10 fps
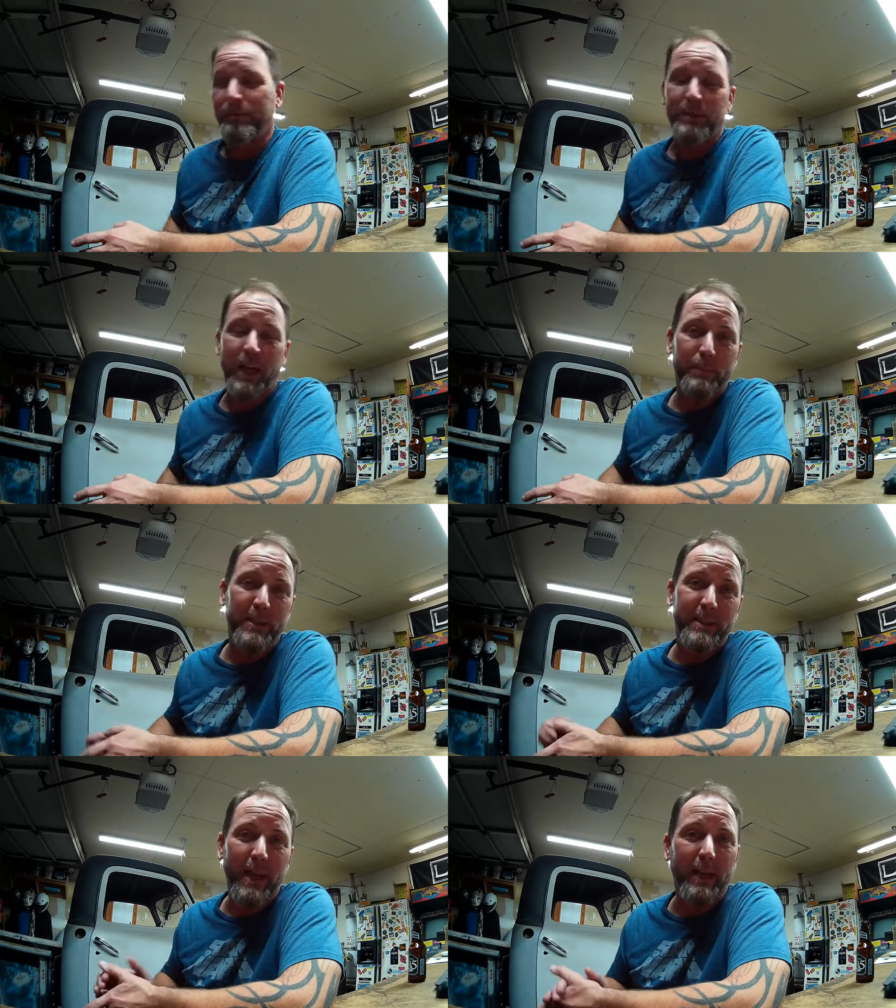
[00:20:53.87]
top of
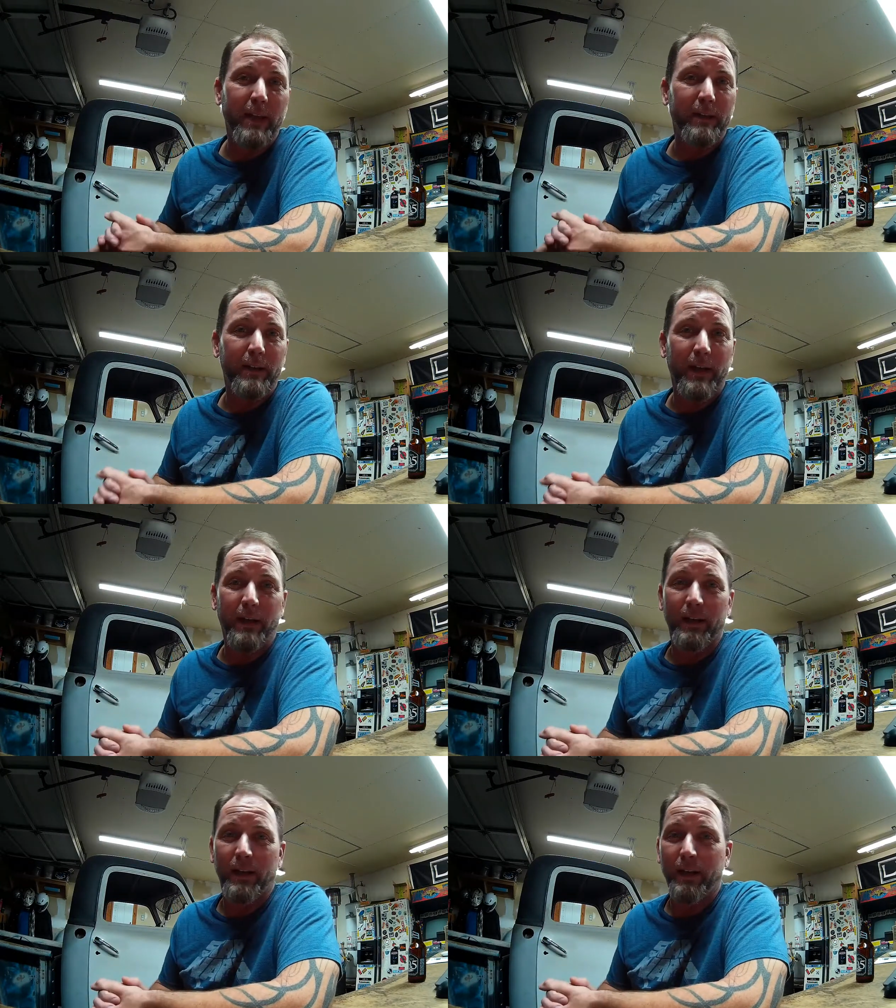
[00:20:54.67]
second
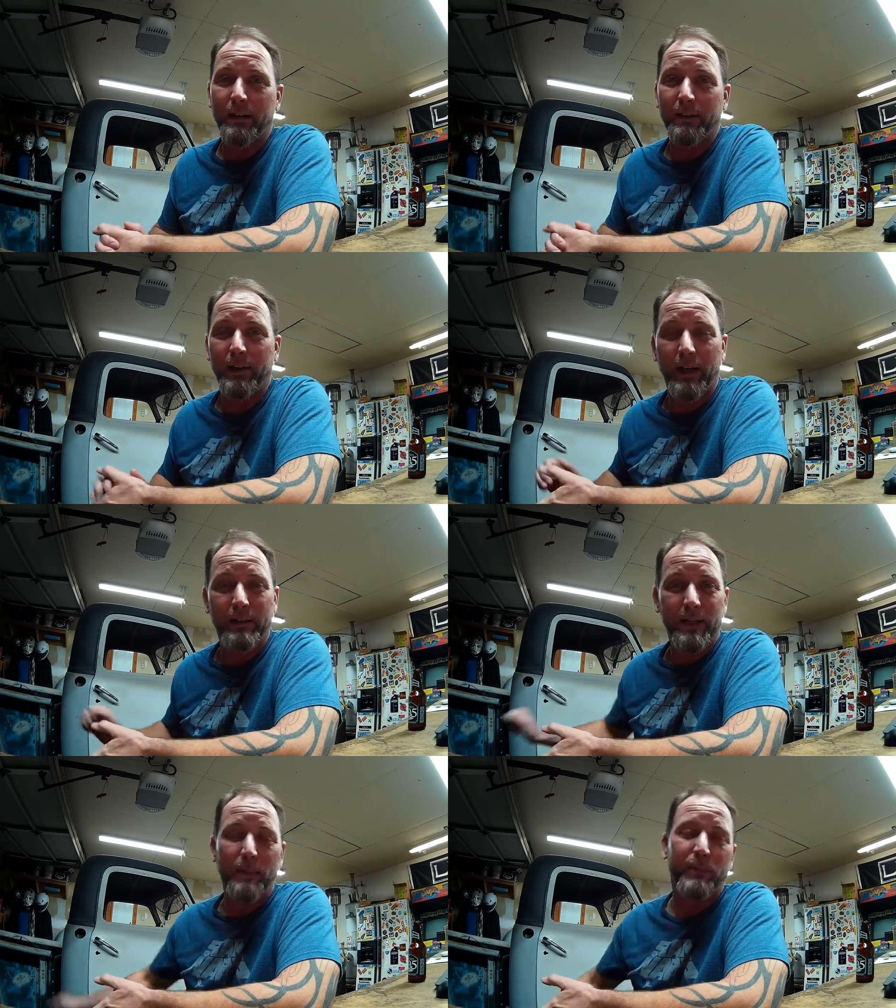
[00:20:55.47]
and
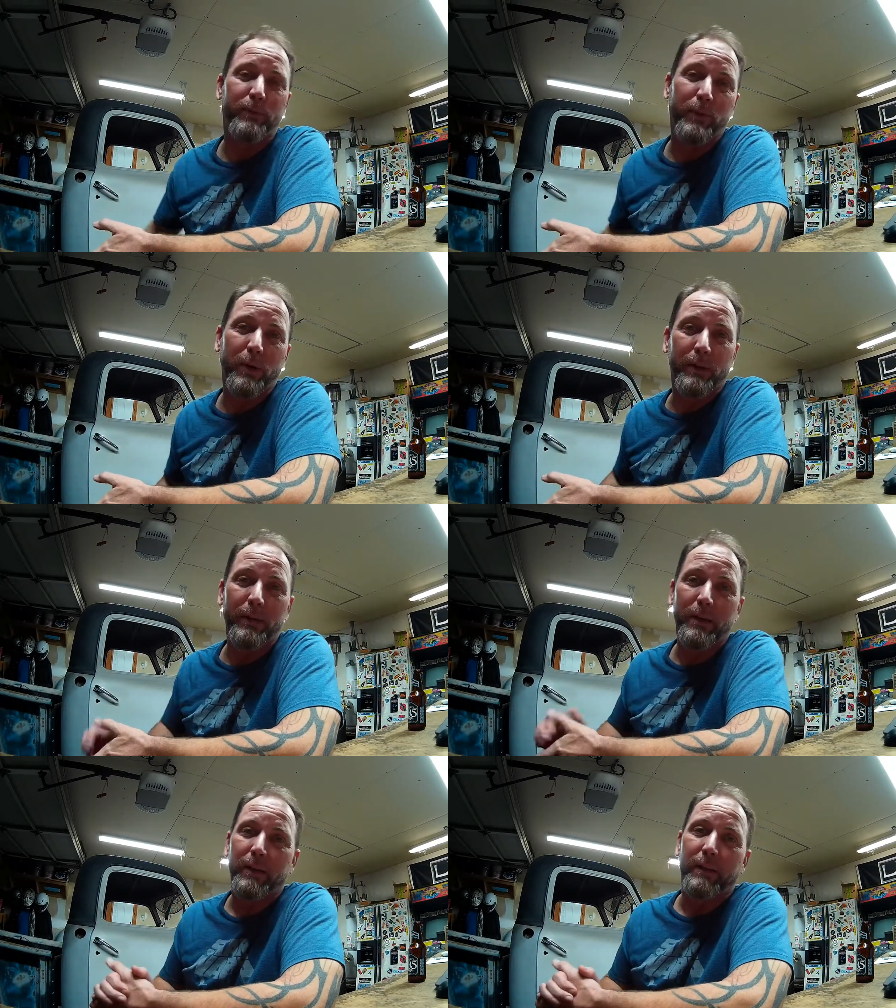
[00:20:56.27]
top of fourth,
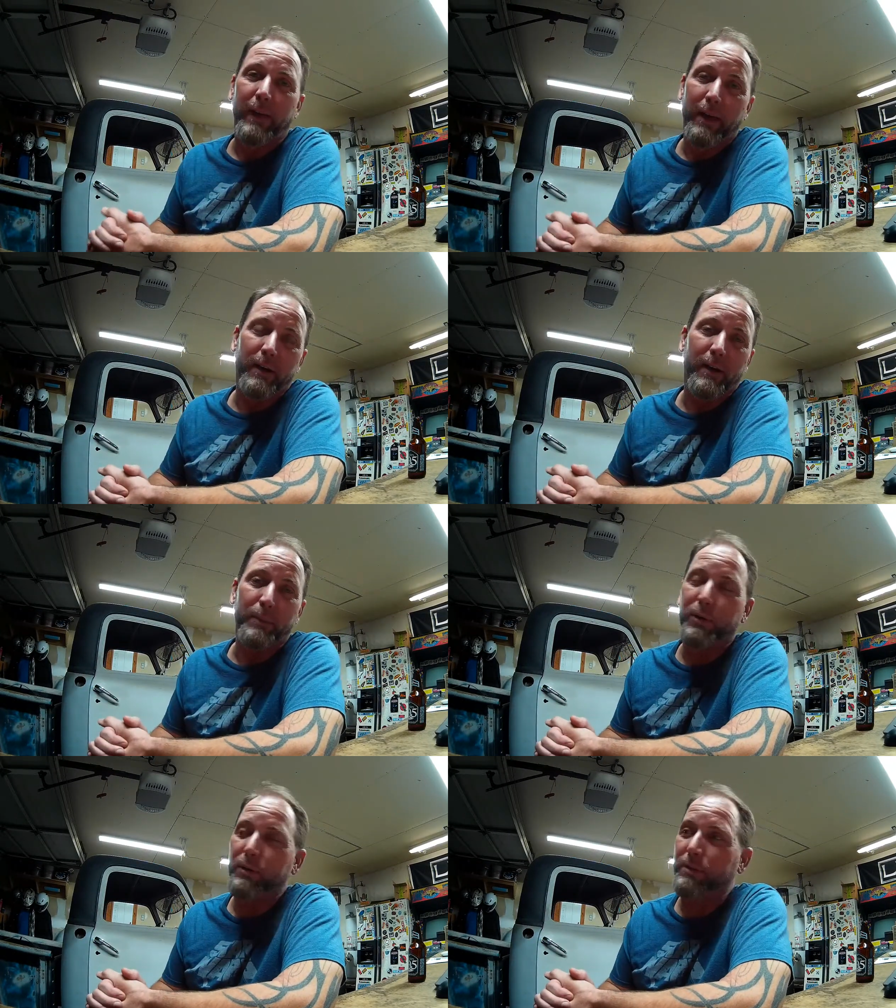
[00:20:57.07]
that car
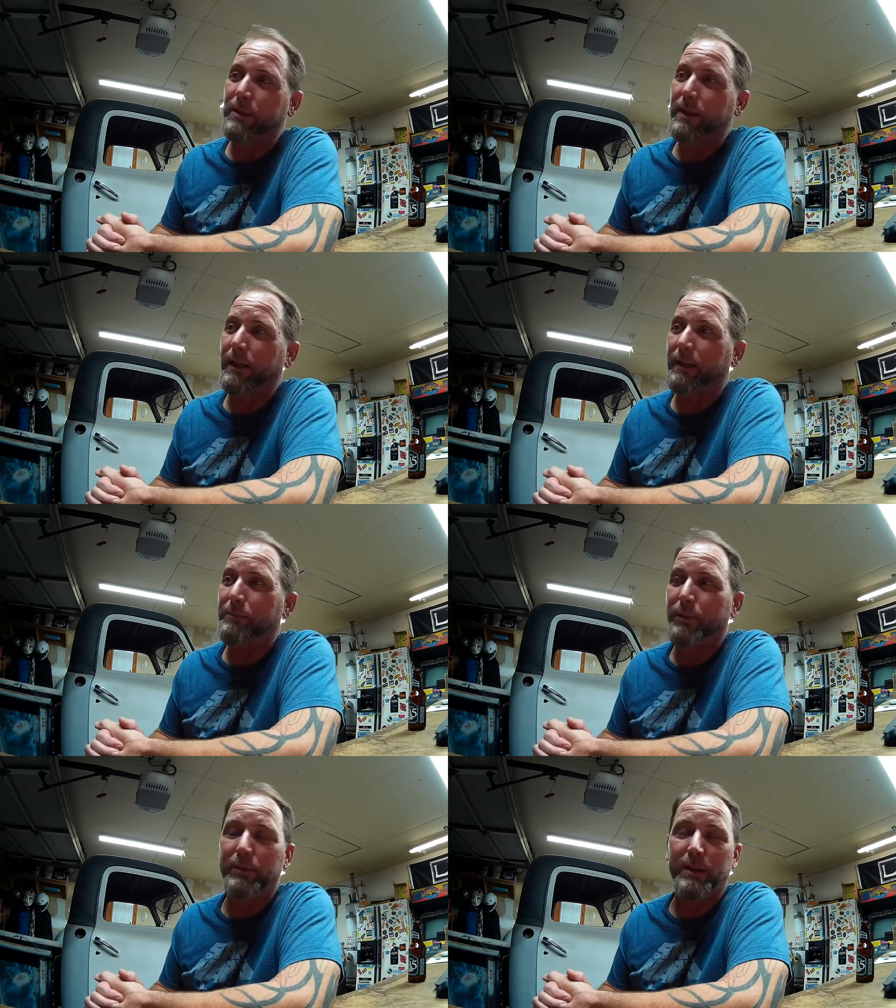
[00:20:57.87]
pulls
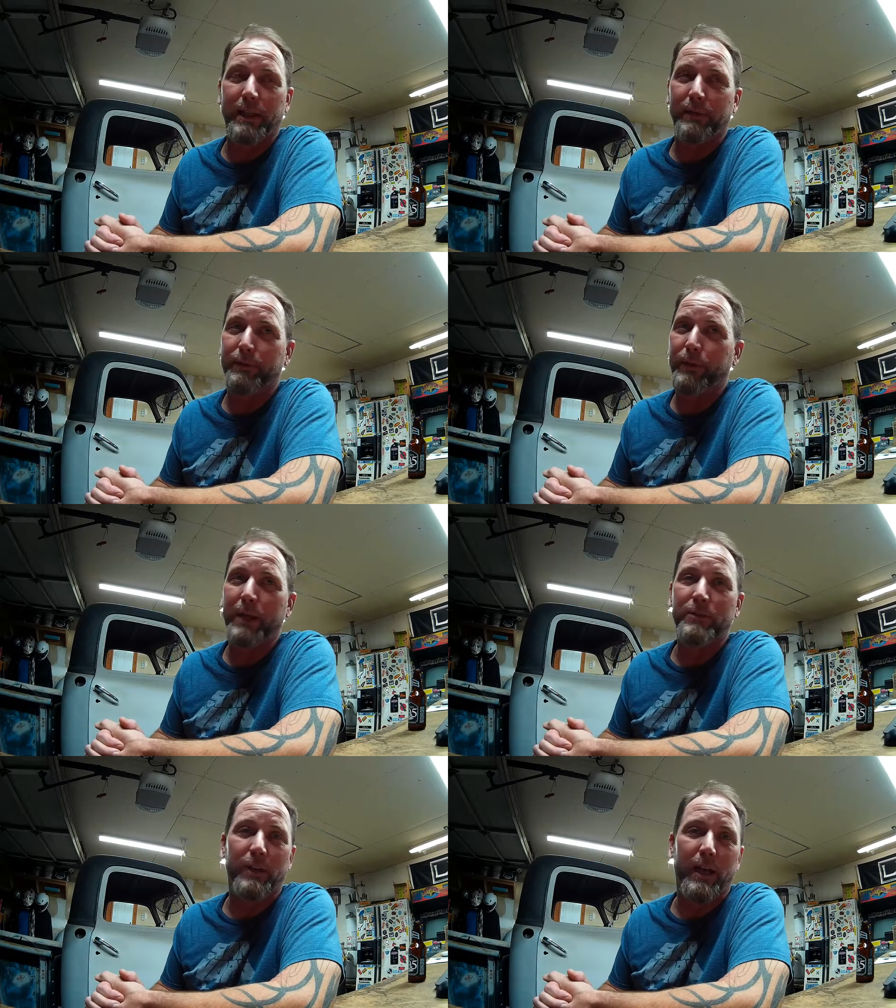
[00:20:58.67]
like a
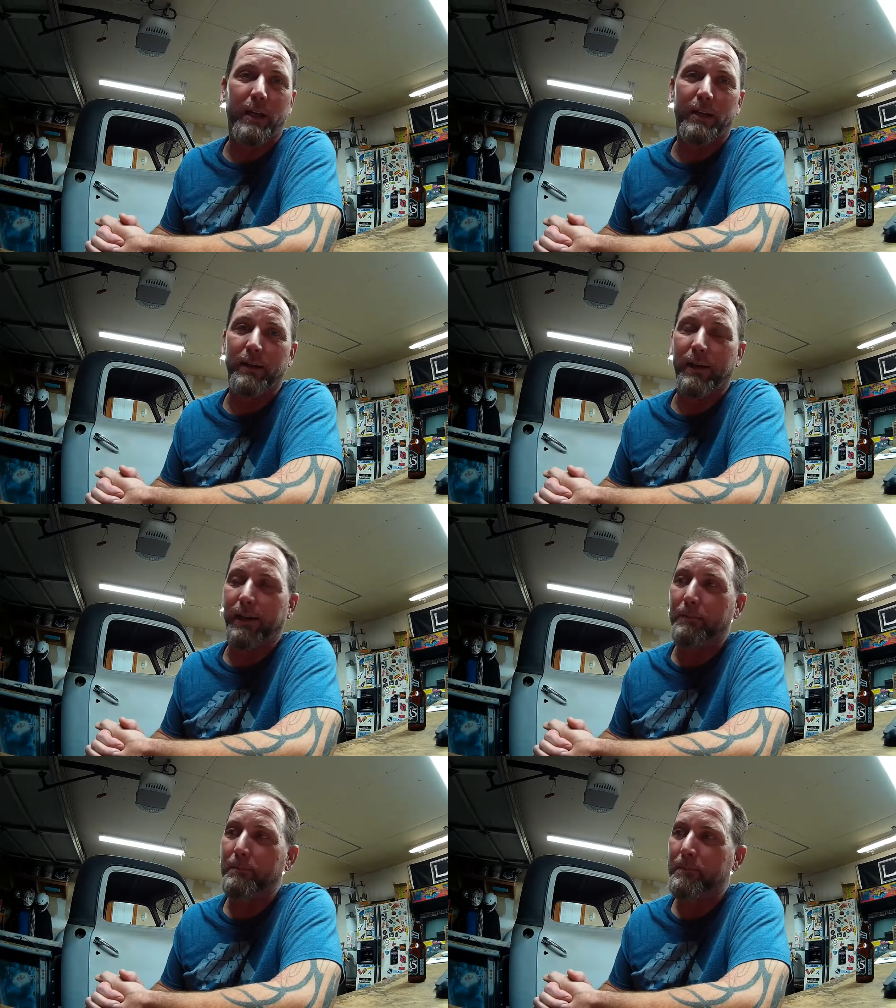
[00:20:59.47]
freight train,
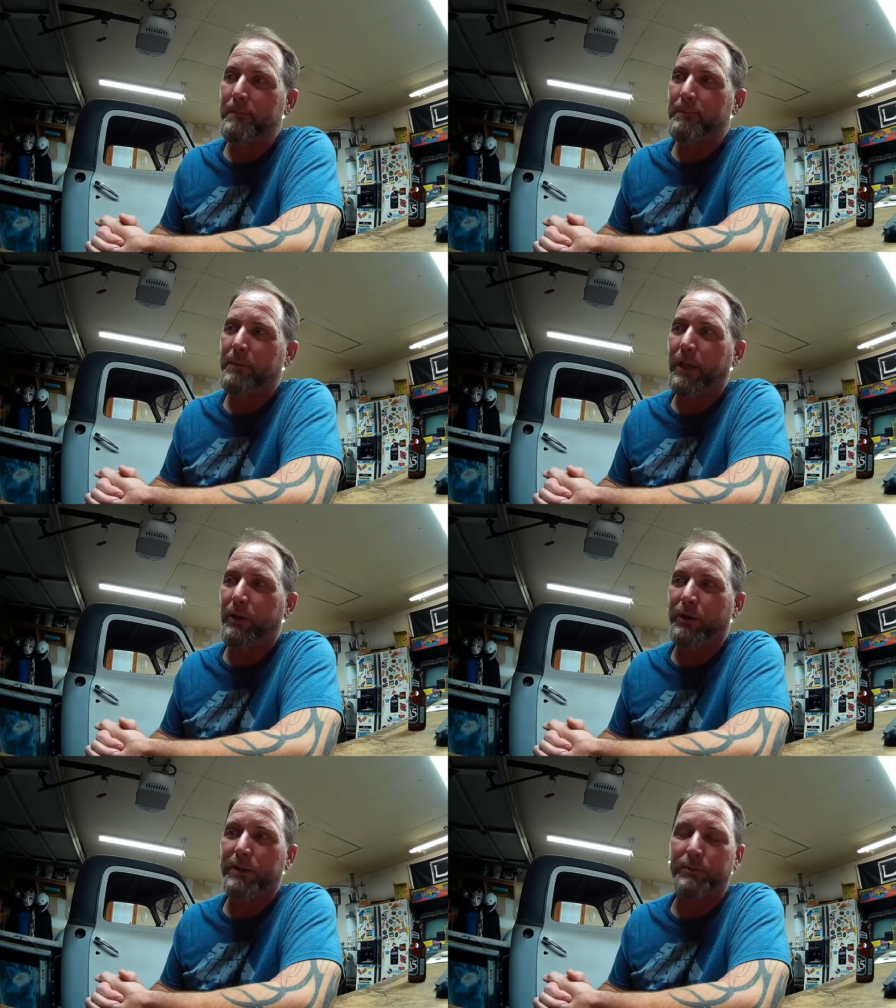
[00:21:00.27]
and you
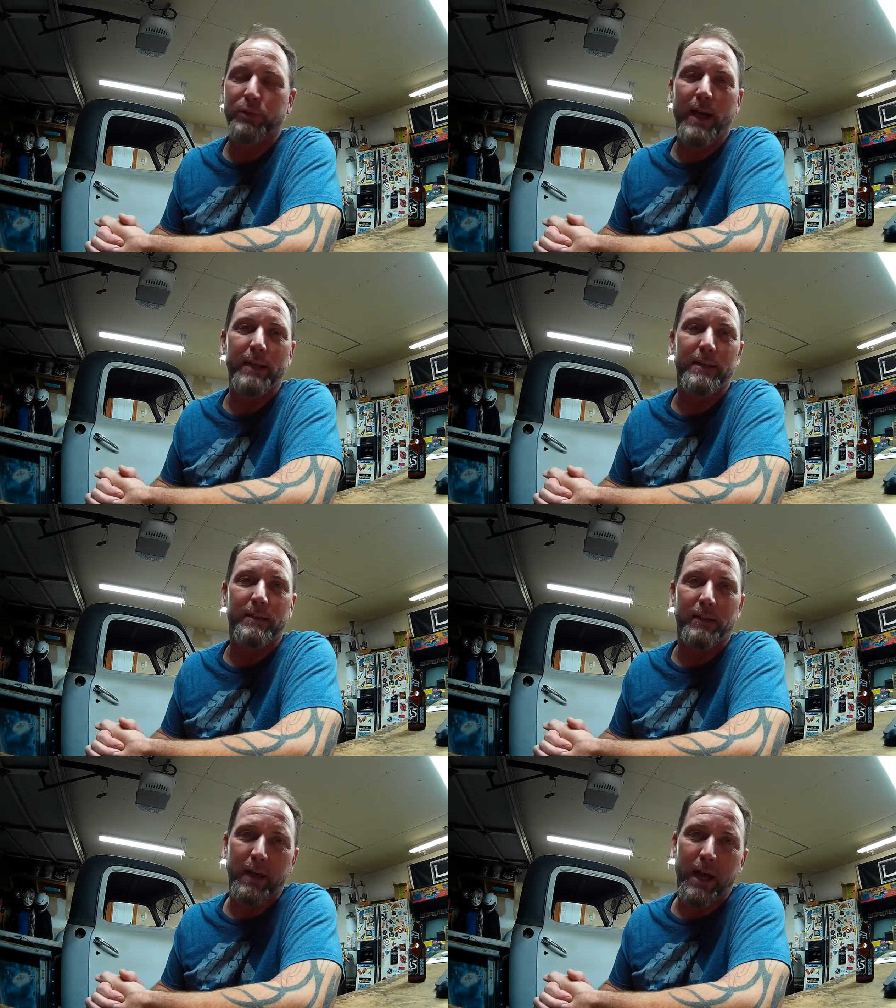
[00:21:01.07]
know, it surprises a
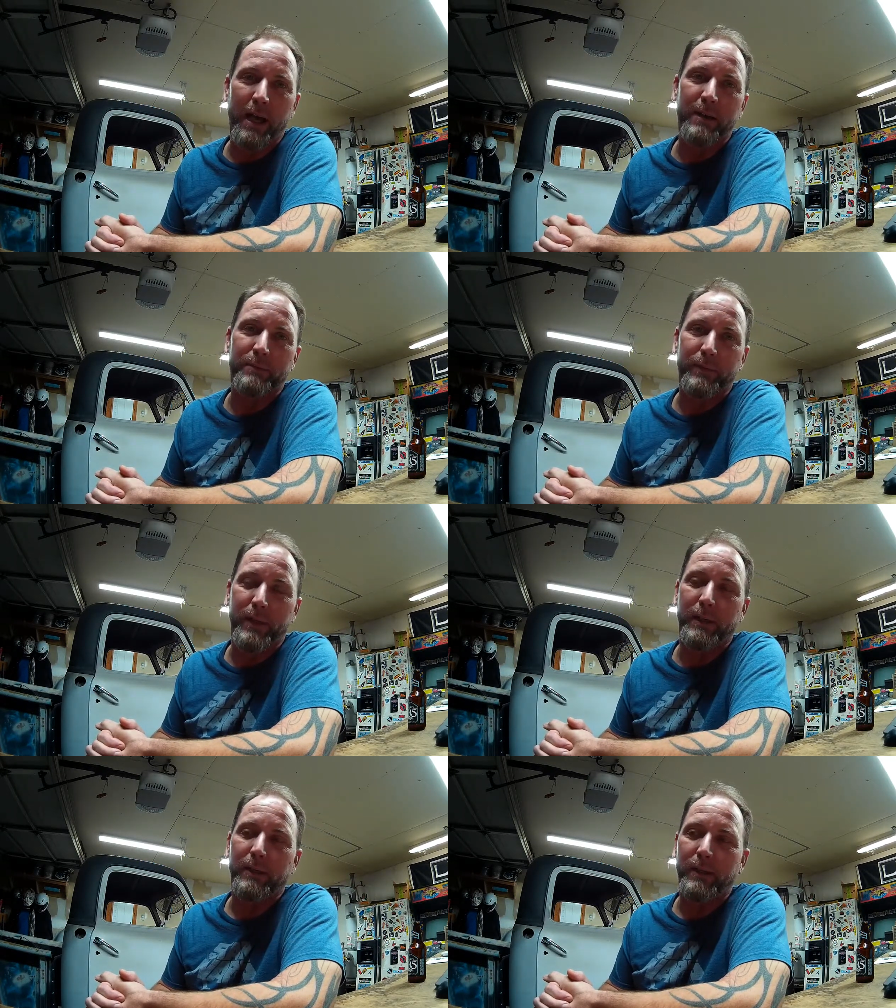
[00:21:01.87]
lot
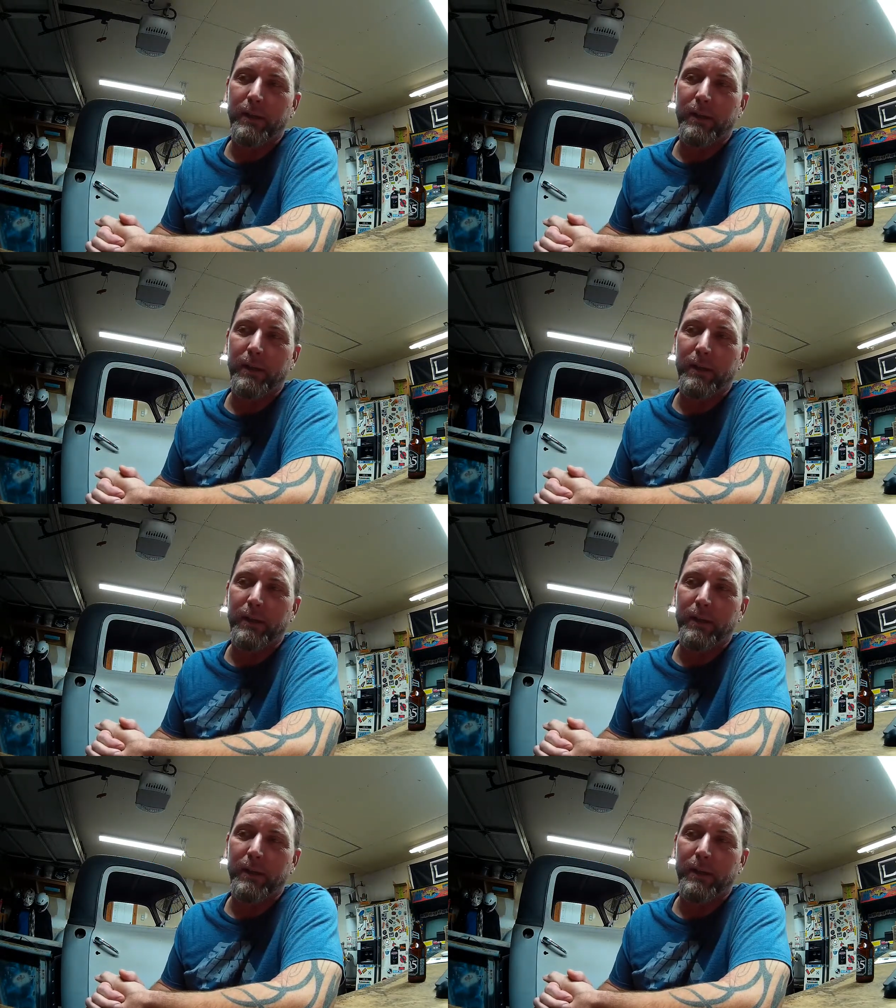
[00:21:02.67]
of